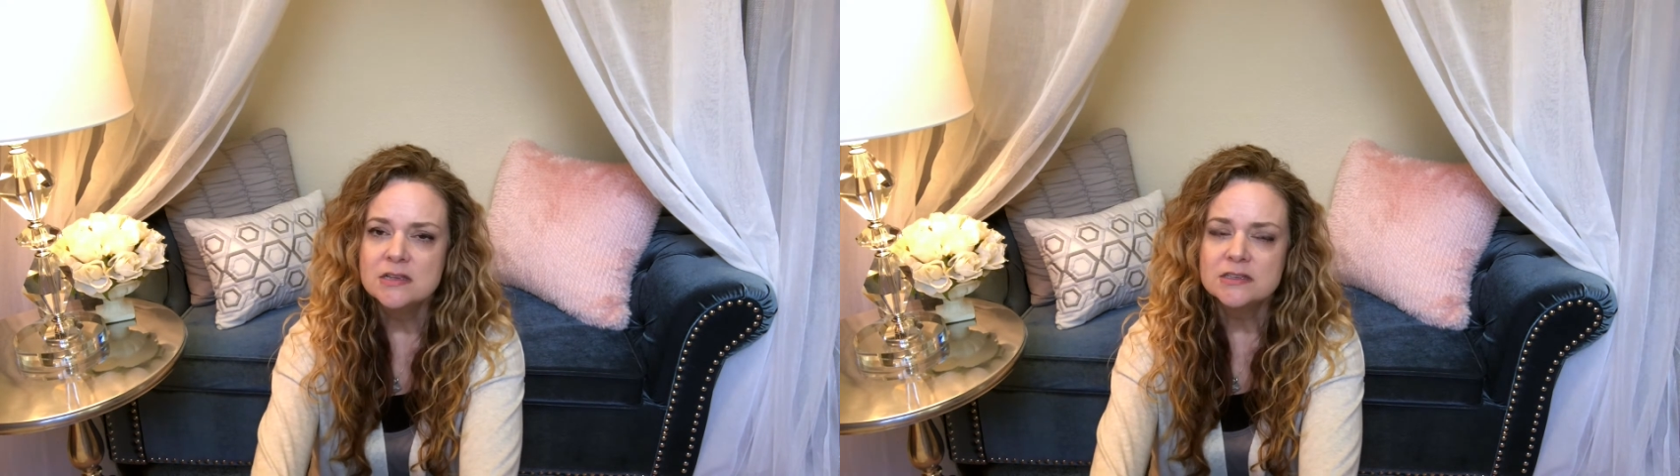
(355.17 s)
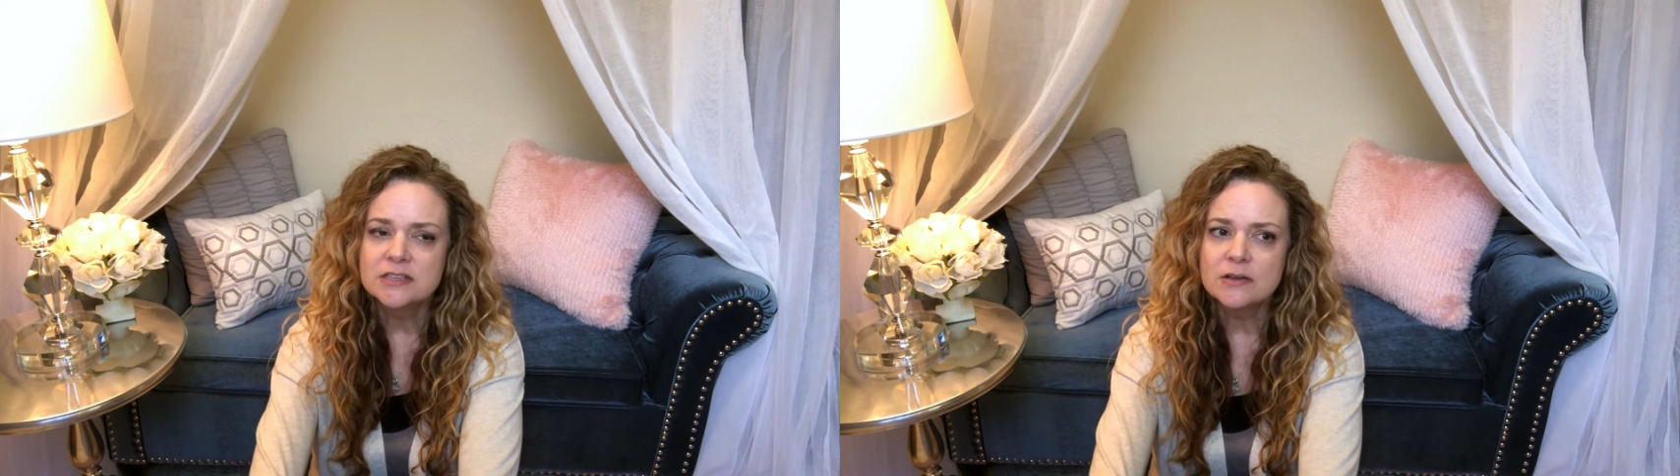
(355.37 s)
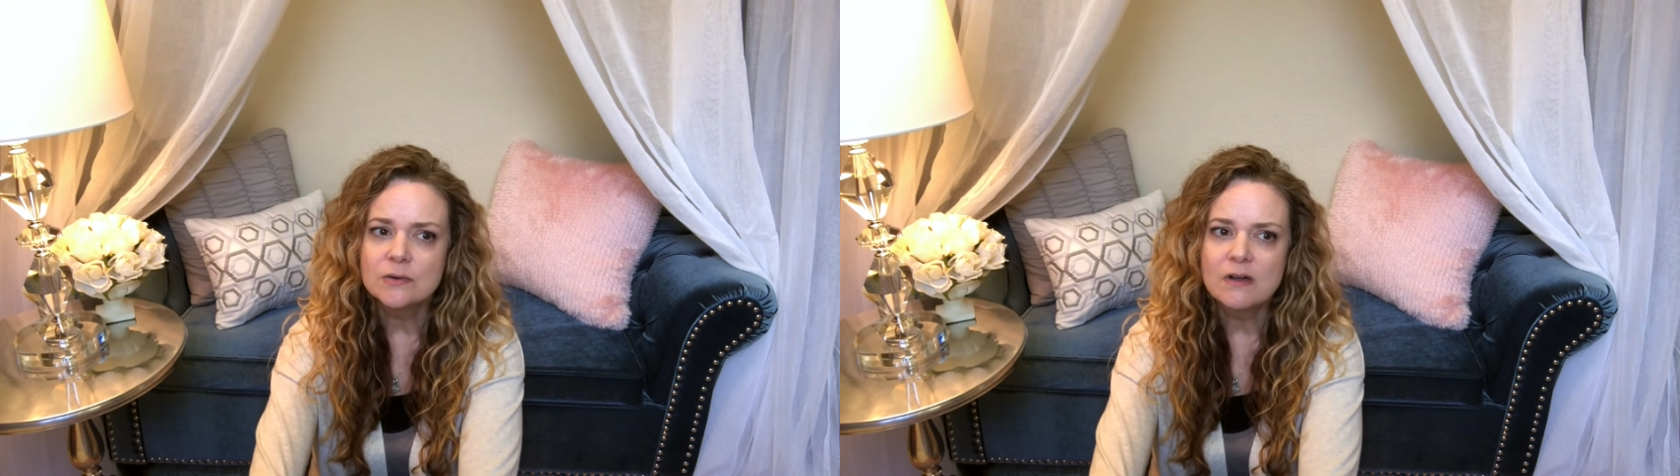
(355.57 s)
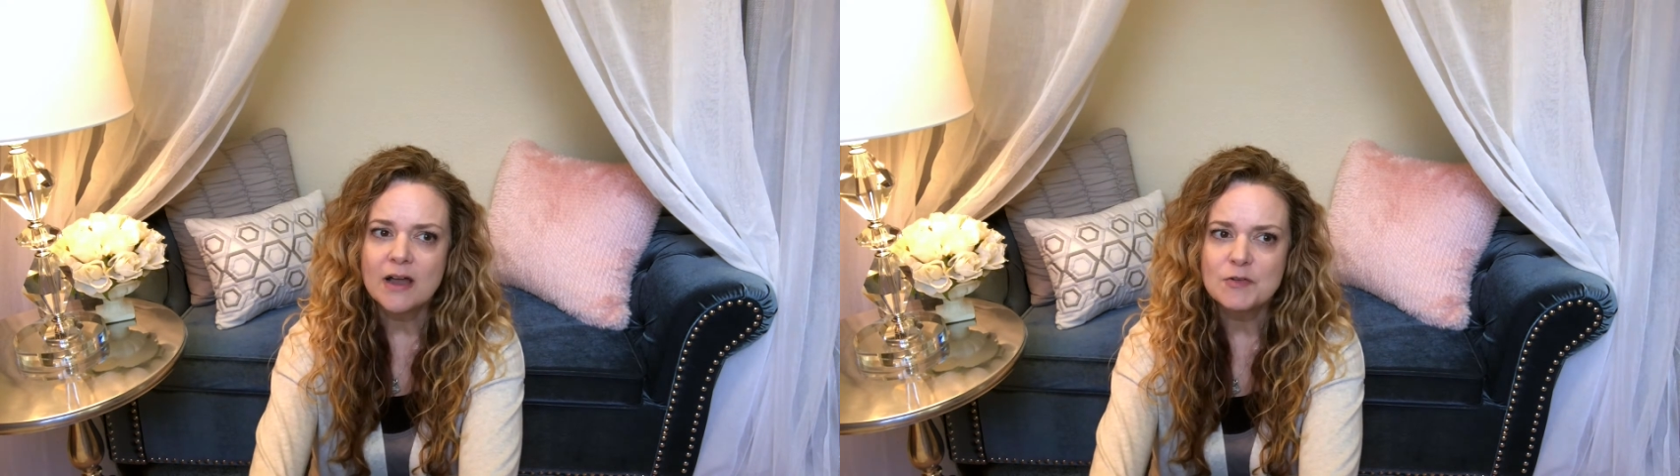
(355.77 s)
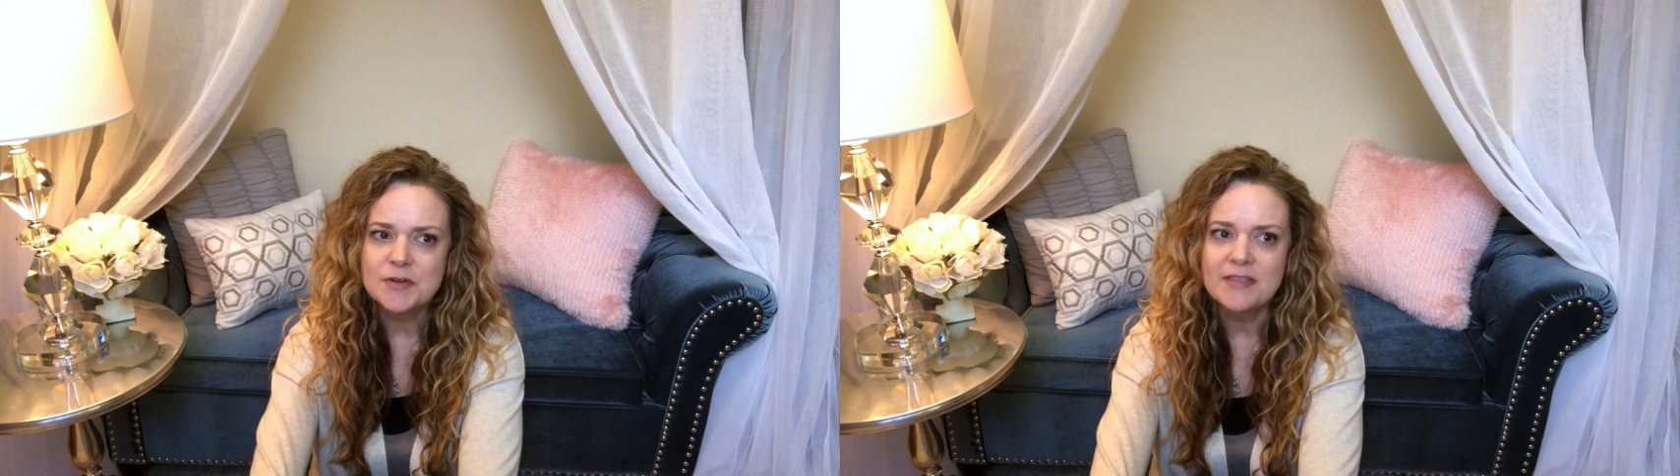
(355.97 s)
So
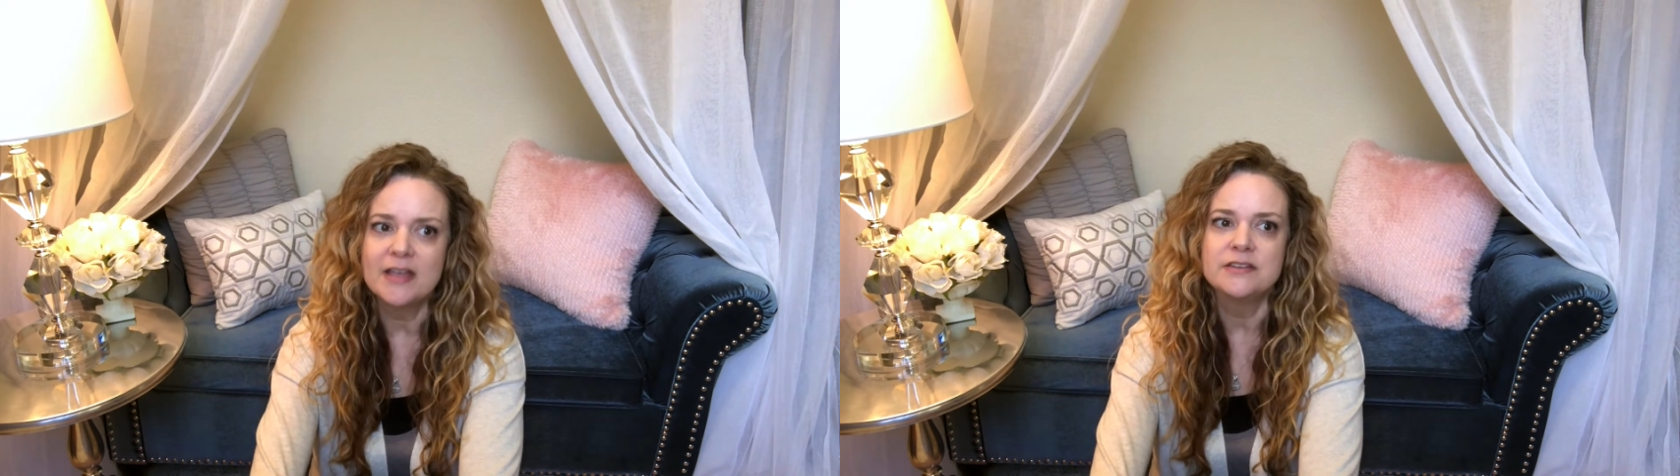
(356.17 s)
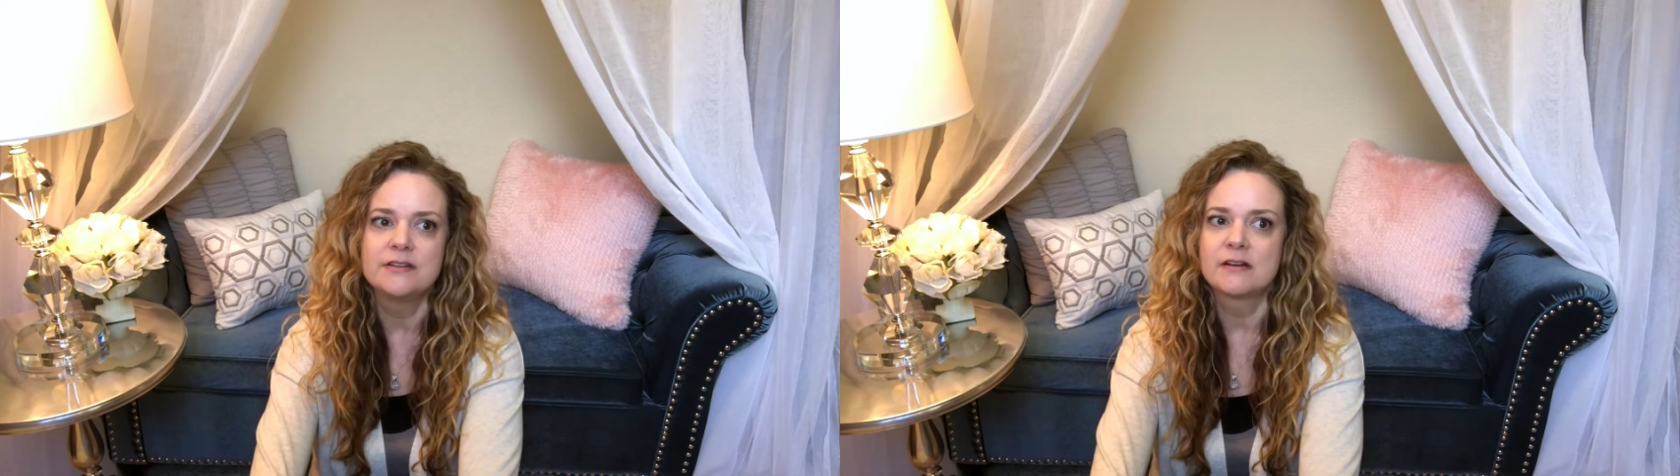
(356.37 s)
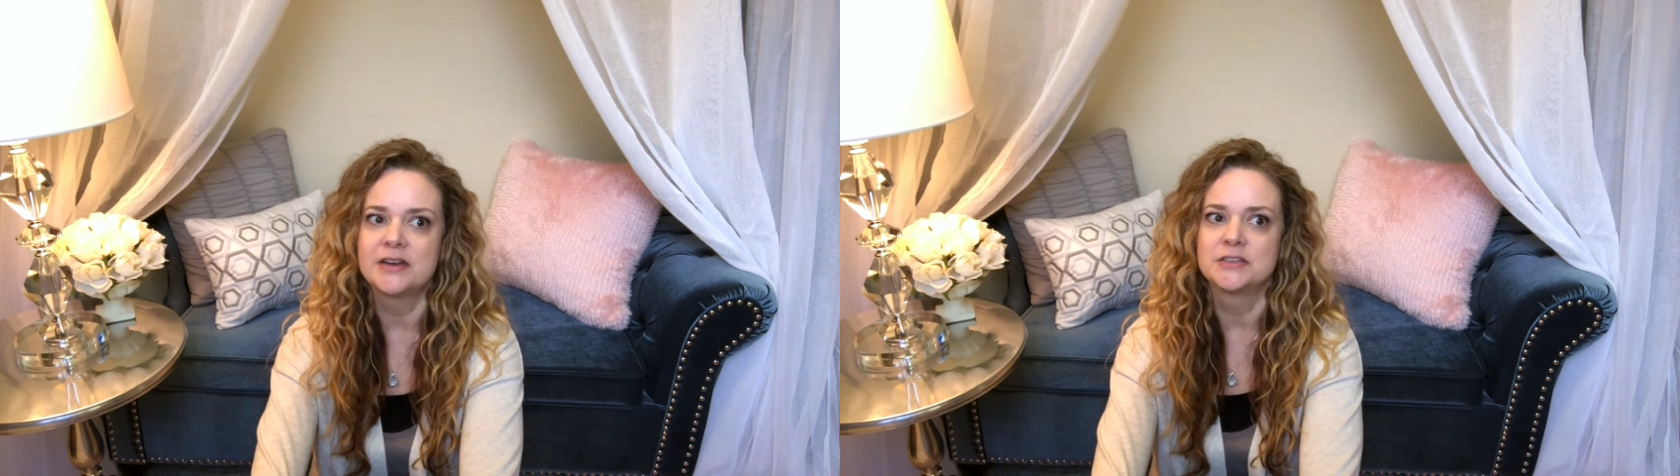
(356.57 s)
I remember that year I